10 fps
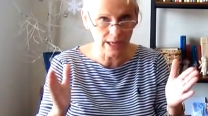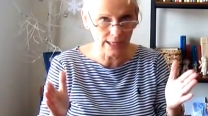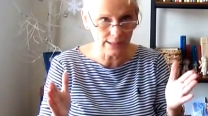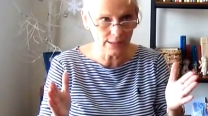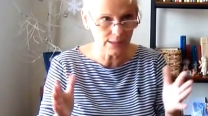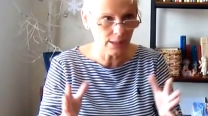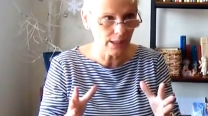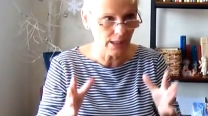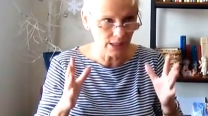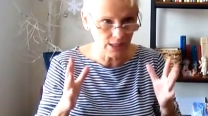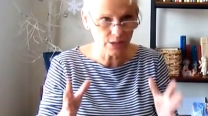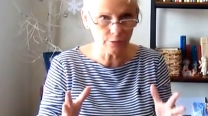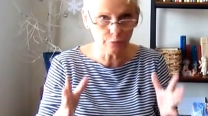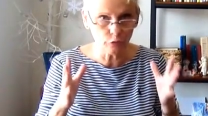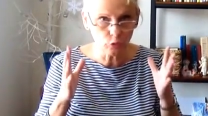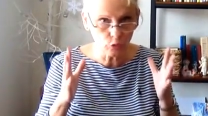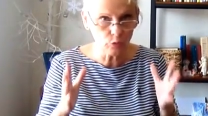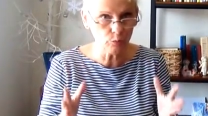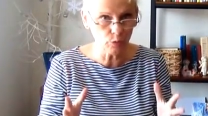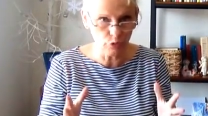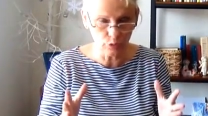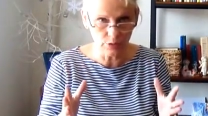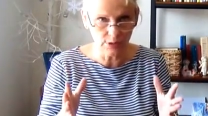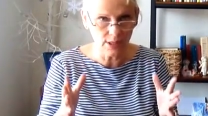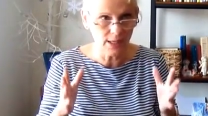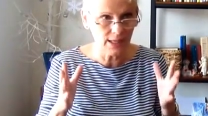8, is a full moon